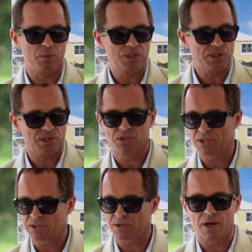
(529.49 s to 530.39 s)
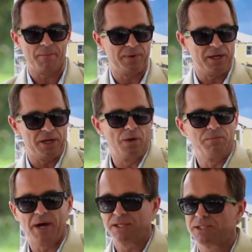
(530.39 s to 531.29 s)
which is a sister company owned
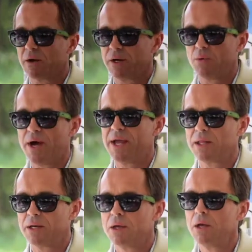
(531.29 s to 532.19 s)
by Terry Whalen,